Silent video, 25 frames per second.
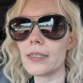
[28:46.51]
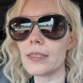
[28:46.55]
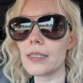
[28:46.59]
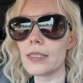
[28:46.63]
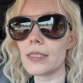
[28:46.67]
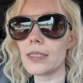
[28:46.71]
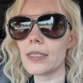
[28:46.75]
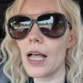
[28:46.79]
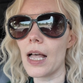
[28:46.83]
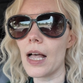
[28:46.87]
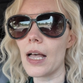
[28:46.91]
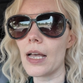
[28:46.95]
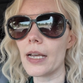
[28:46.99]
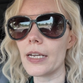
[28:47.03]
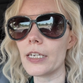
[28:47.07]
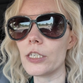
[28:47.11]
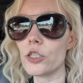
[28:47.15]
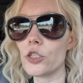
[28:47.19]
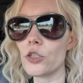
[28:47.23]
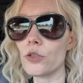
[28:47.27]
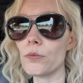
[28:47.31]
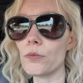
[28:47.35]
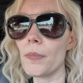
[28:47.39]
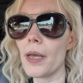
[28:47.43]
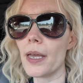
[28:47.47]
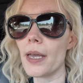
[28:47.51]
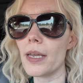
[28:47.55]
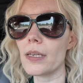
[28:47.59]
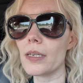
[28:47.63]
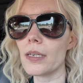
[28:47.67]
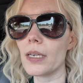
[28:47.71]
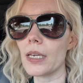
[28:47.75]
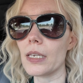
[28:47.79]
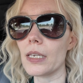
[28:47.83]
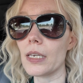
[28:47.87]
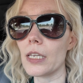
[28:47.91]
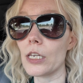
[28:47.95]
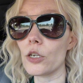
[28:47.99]
decide to make
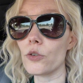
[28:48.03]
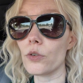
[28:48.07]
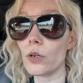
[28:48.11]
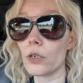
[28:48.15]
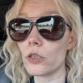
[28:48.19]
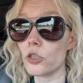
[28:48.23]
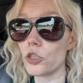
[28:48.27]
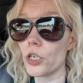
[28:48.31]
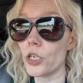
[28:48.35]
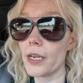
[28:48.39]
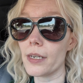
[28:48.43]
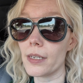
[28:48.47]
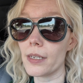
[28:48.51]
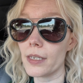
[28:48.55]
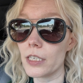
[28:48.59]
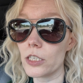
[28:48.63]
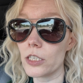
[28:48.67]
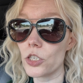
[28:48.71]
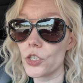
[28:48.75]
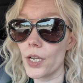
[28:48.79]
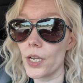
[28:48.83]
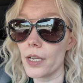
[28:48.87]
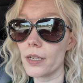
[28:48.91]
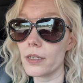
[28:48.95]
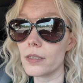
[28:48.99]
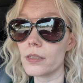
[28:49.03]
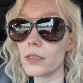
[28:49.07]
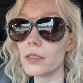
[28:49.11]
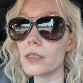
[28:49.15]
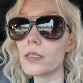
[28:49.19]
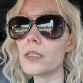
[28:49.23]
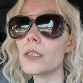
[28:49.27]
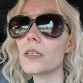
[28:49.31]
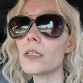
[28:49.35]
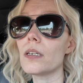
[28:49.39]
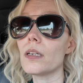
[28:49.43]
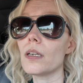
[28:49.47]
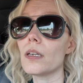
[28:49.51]
any crocheted keychains,